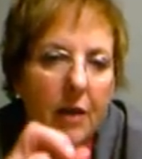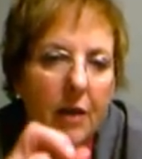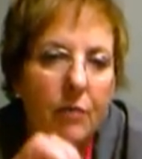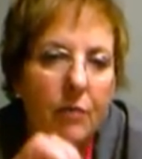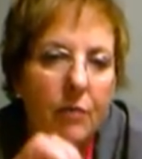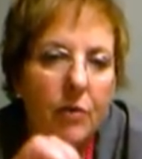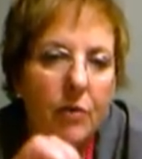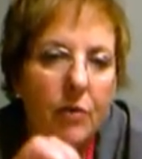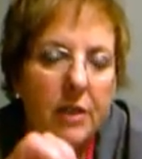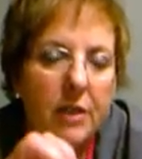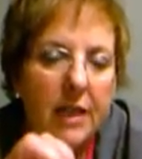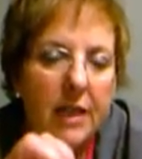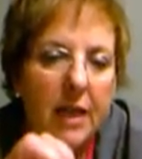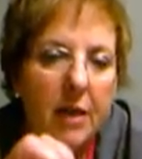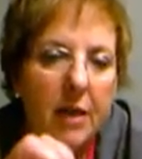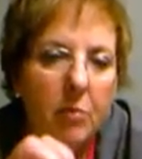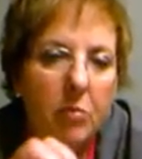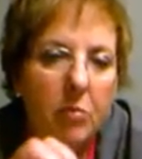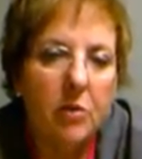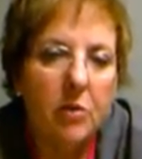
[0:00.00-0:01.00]
For
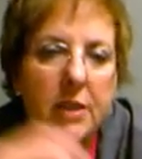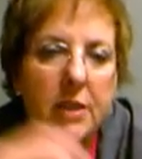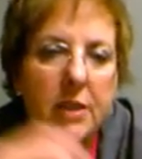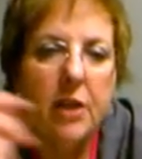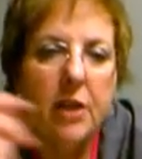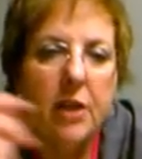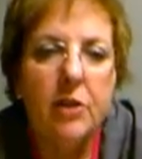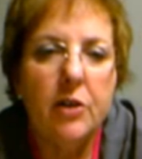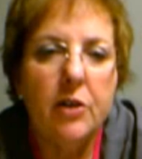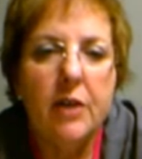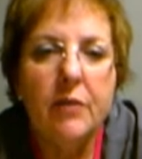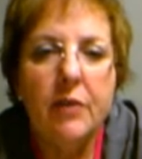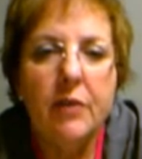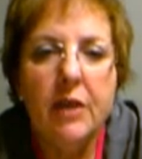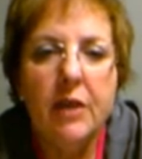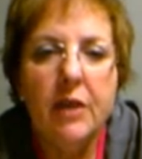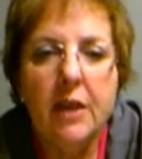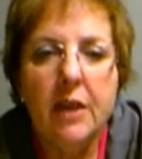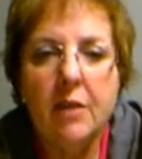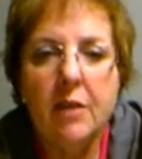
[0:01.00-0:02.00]
example, say you're
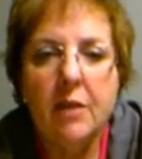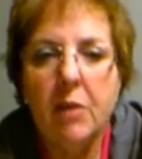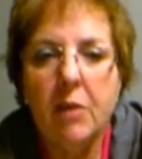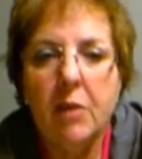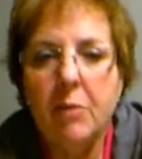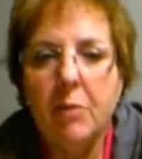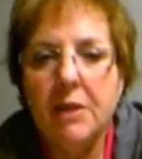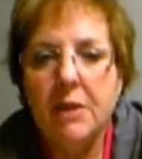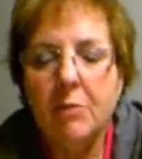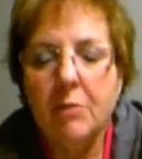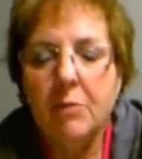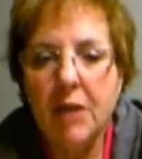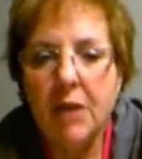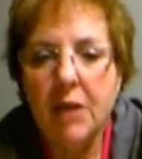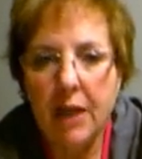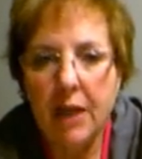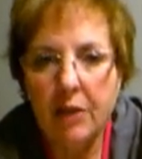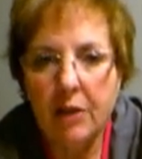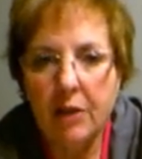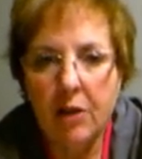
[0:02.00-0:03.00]
giving maybe some
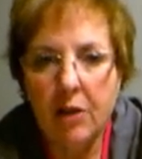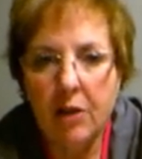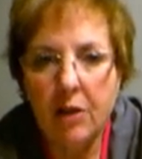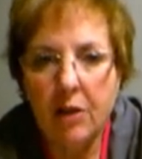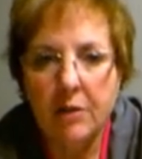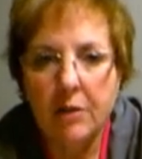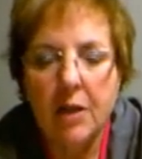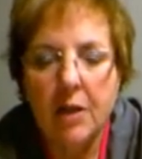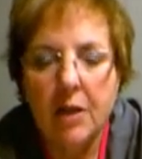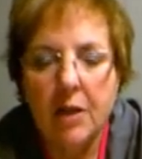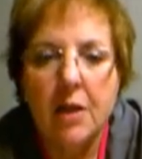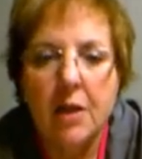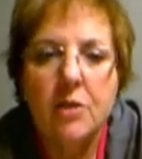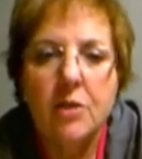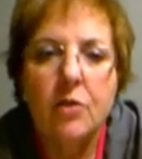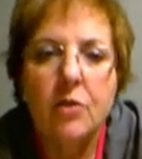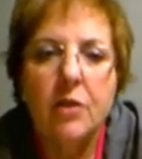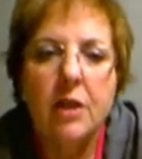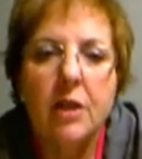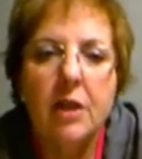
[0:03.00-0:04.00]
Tylenol,
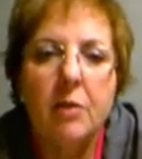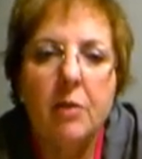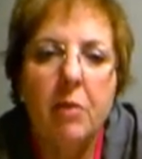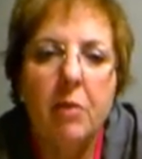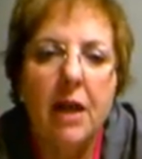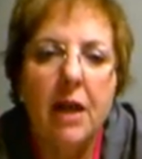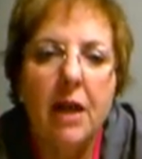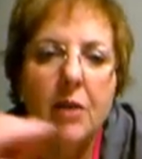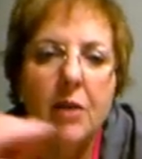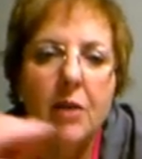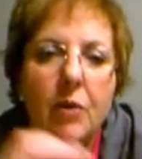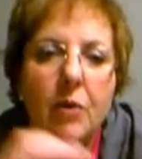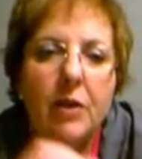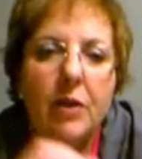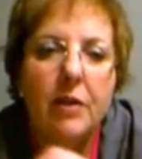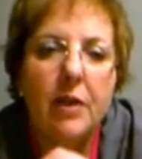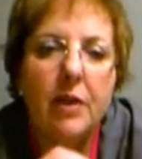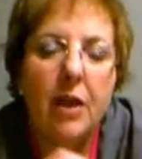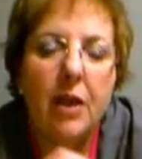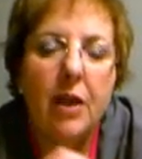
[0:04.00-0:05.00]
so they combine it
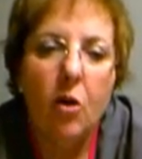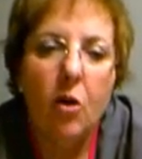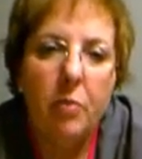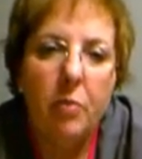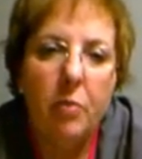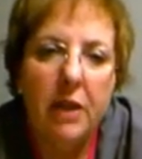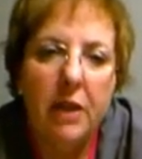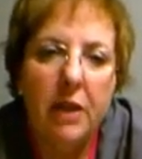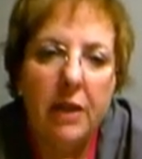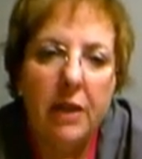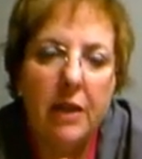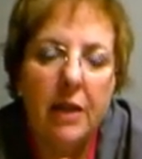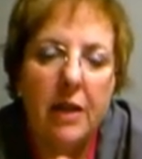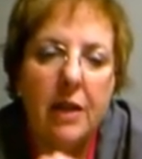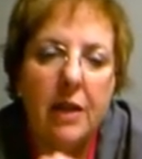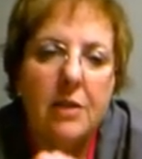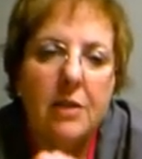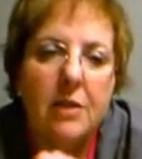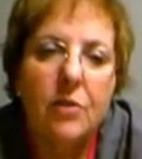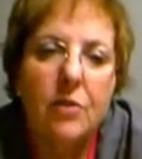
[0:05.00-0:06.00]
with an opiate.
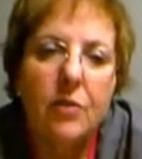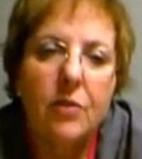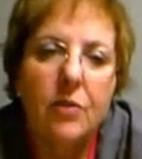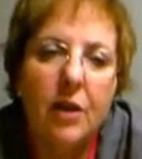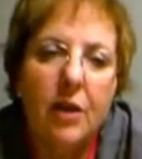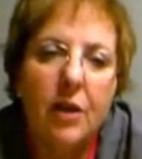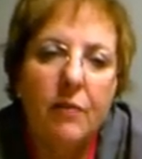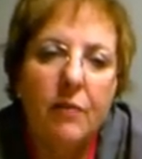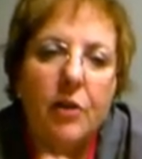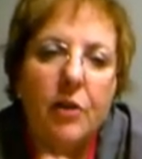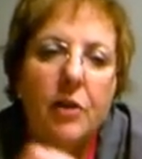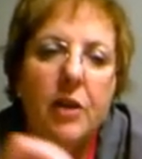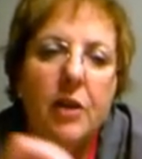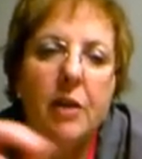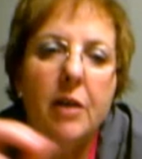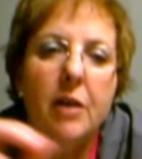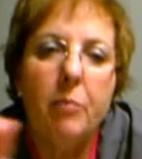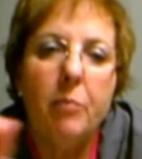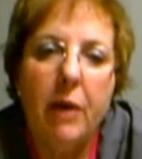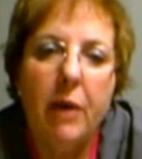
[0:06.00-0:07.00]
So therefore you get
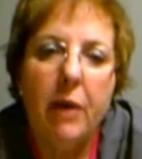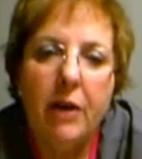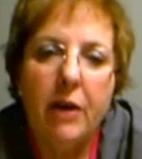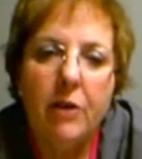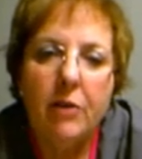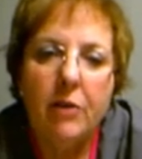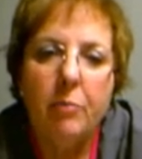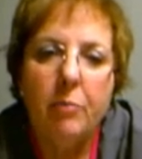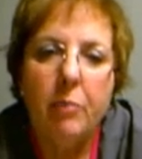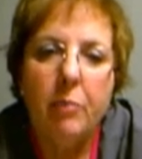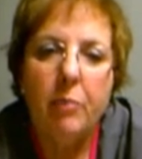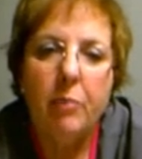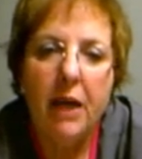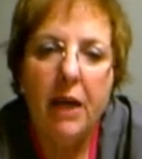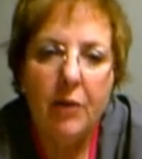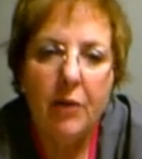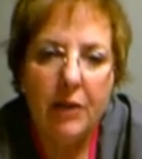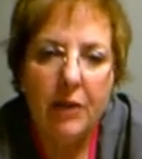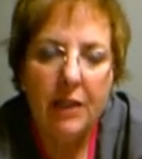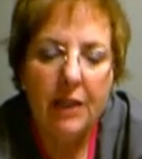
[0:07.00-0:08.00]
a better
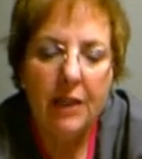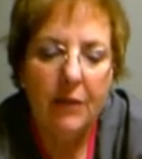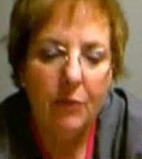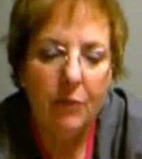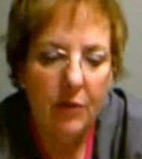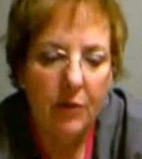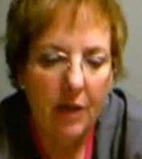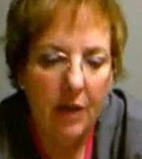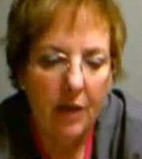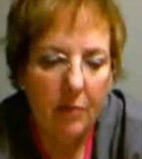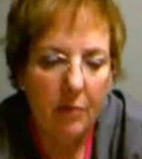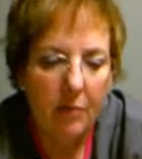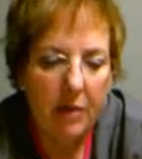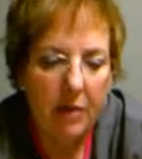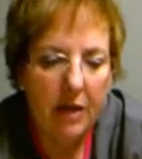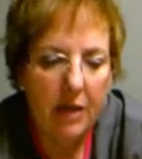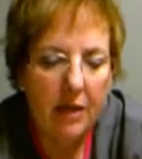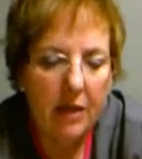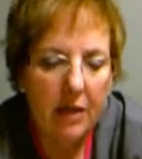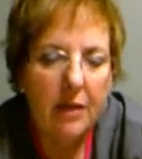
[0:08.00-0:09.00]
pain relief with that
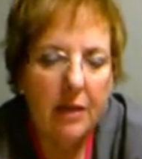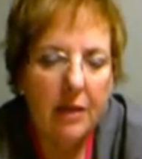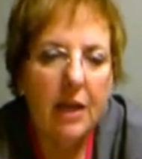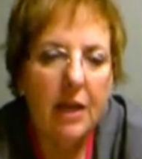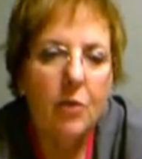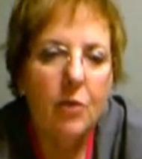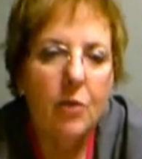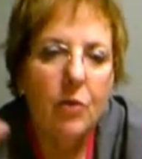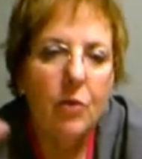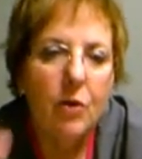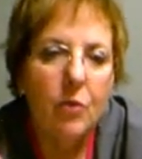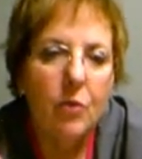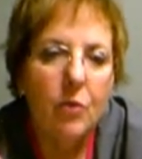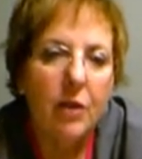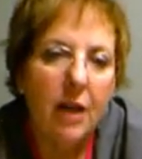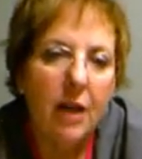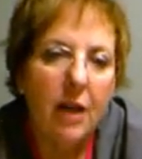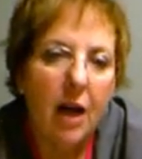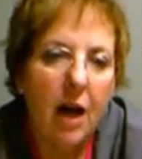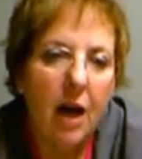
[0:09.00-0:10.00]
med than you would
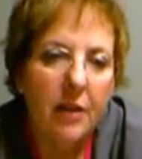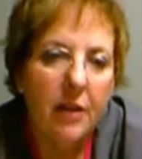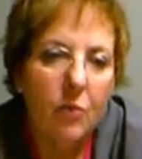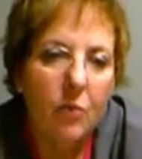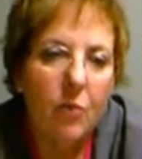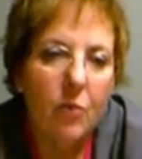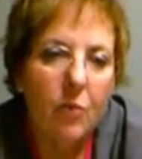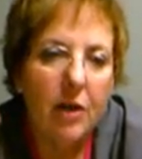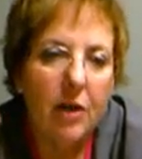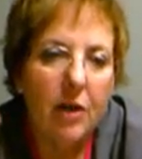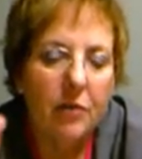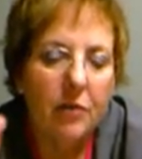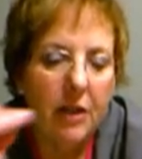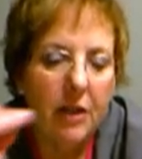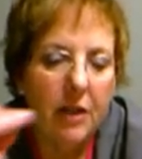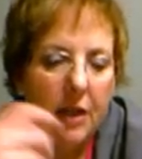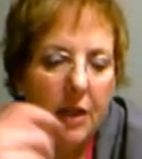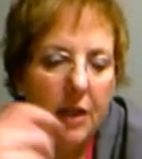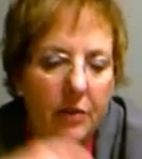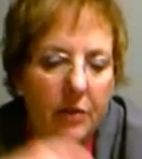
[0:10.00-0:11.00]
with either one or
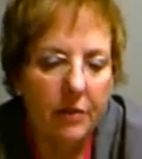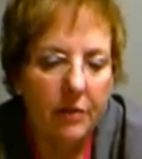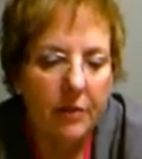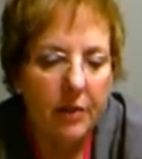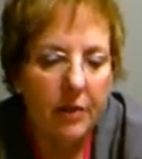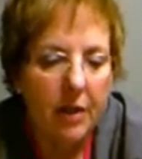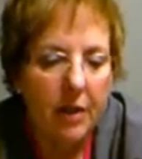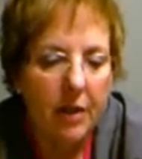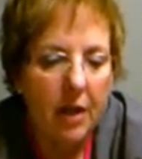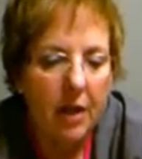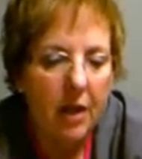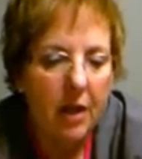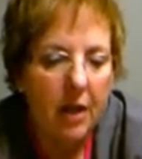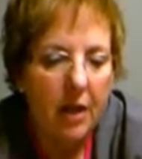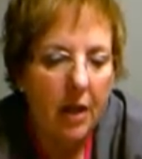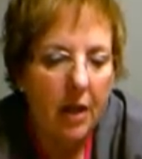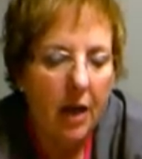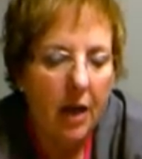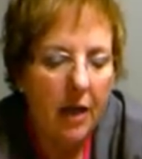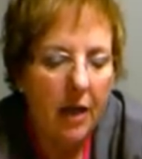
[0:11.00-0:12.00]
the other.
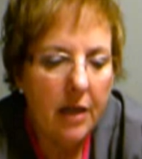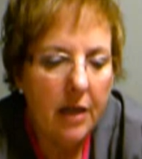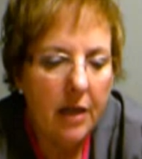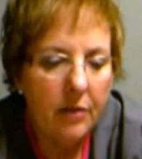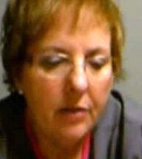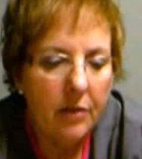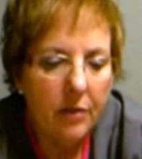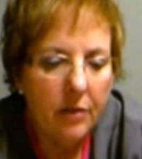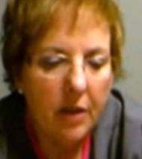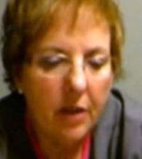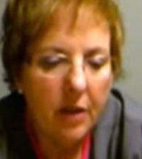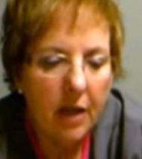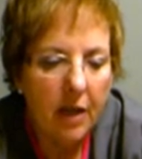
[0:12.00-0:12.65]
Another